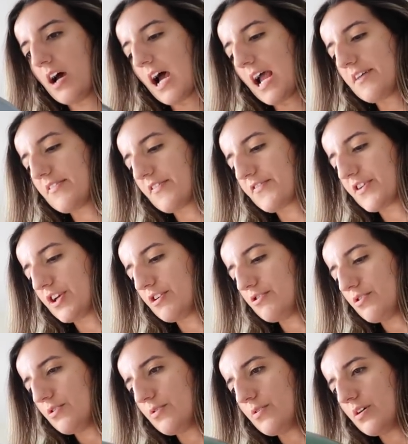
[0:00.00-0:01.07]
I have a
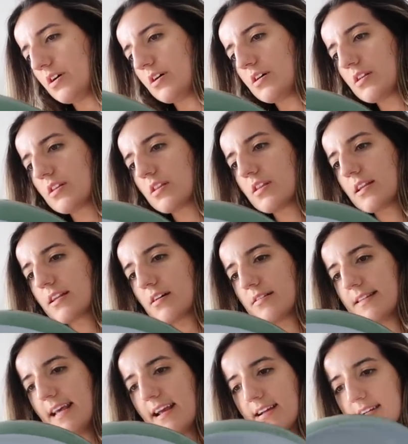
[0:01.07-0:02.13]
few little
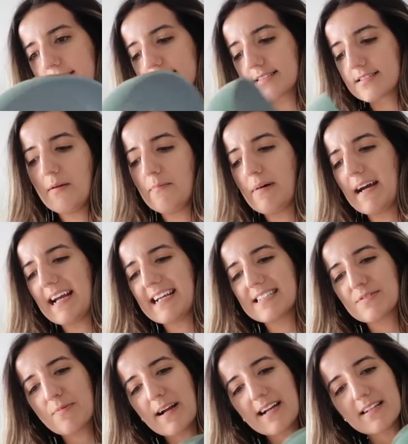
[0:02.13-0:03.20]
nicks, but
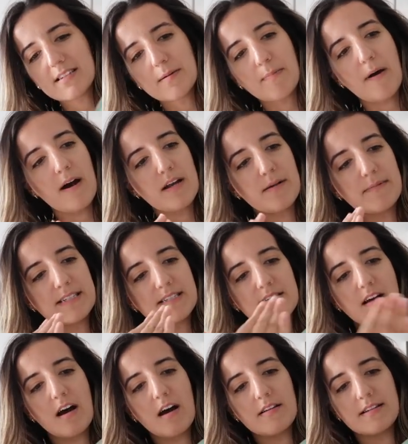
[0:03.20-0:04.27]
it's right at the bottom. It's
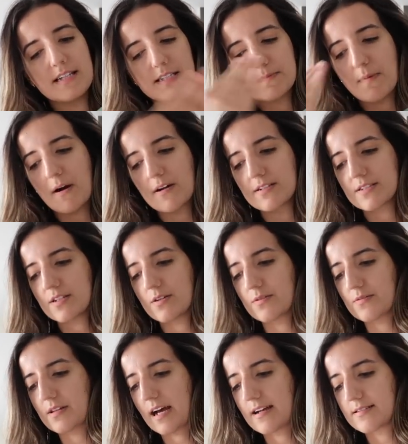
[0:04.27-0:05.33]
not on this part,
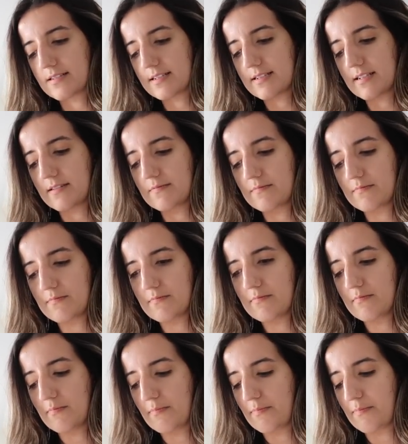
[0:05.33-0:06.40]
so that doesn't
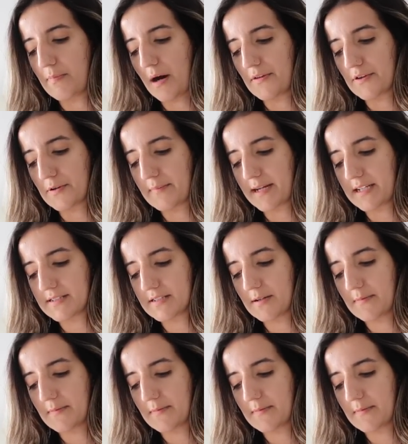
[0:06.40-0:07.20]
bother me so